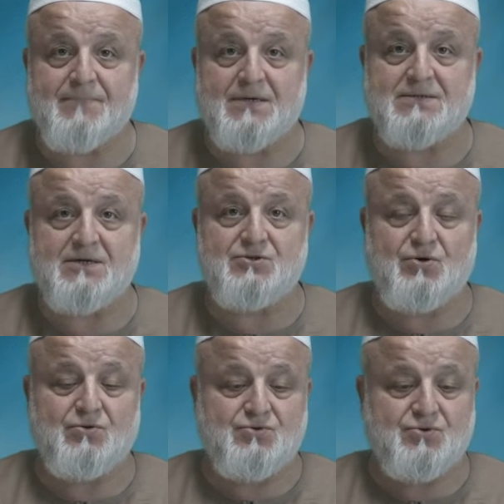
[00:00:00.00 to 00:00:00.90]
as I
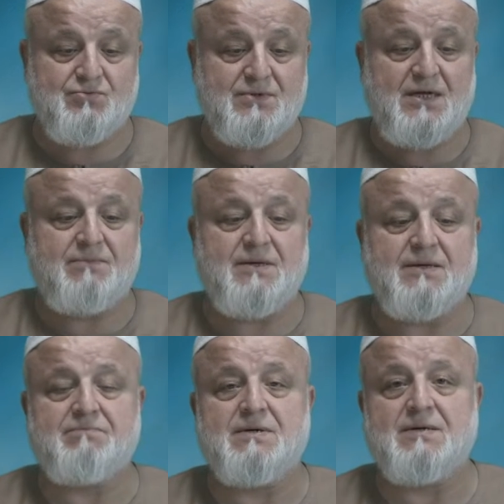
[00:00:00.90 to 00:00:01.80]
told you, I'll
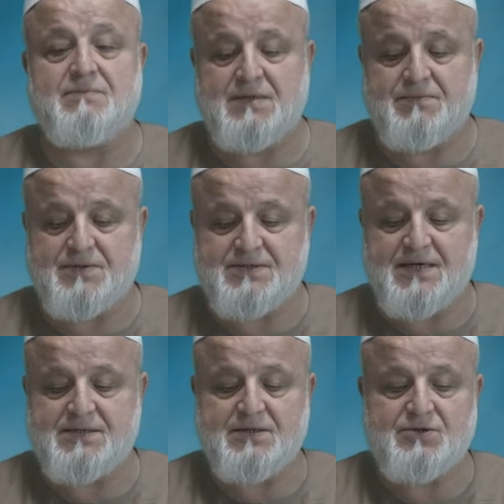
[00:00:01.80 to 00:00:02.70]
be
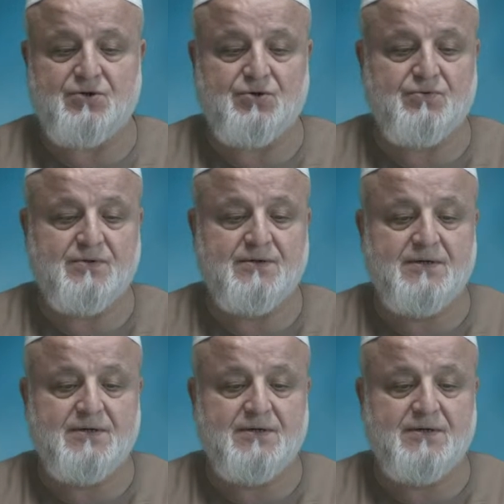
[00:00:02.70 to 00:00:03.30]
presenting to you